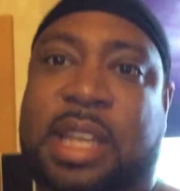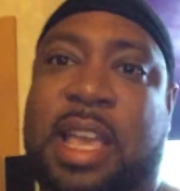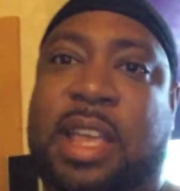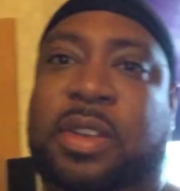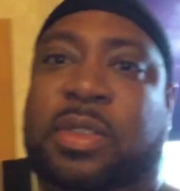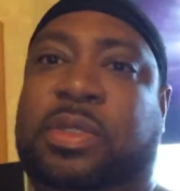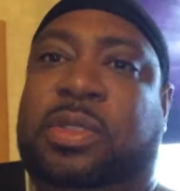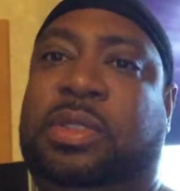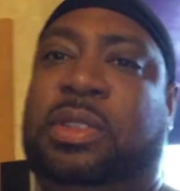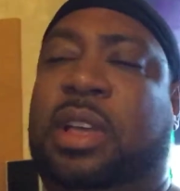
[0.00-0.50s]

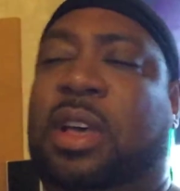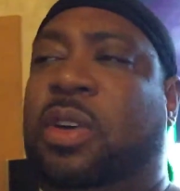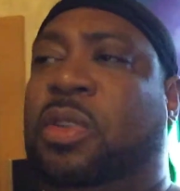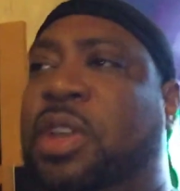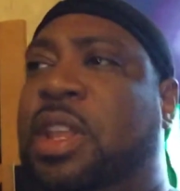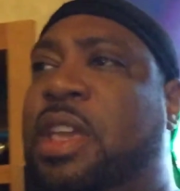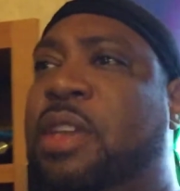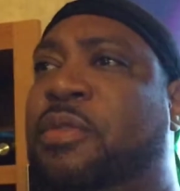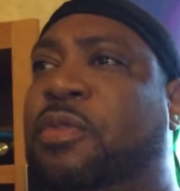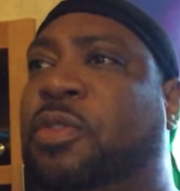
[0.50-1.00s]
channels,
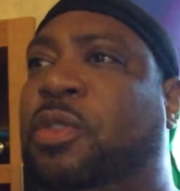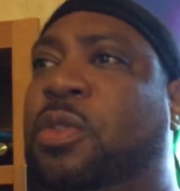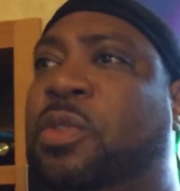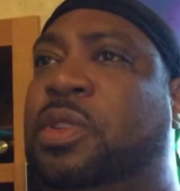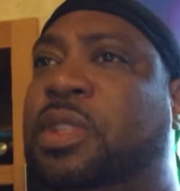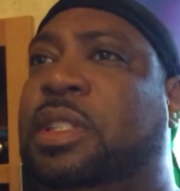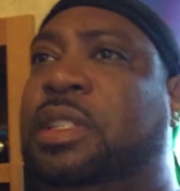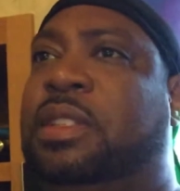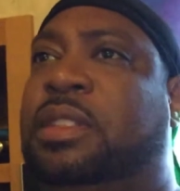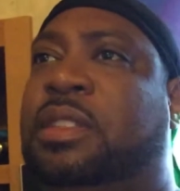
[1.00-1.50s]
all the
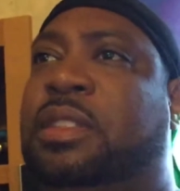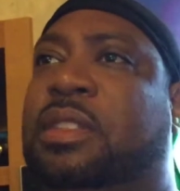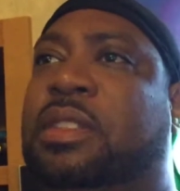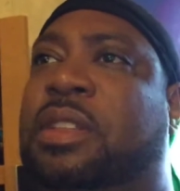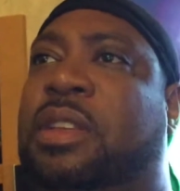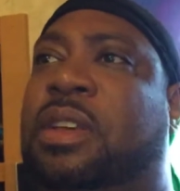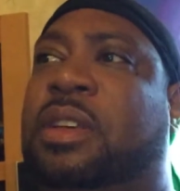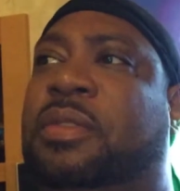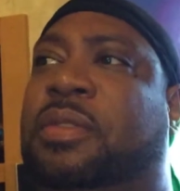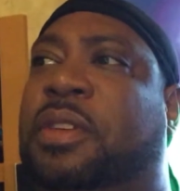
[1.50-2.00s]
influencers and
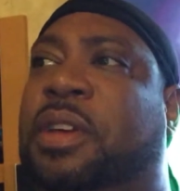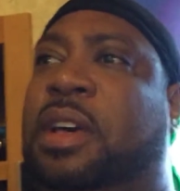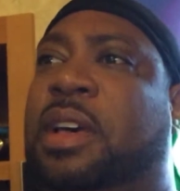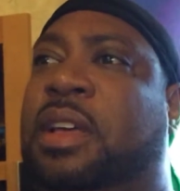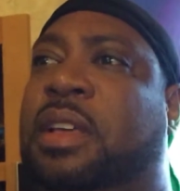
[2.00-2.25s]
stuff.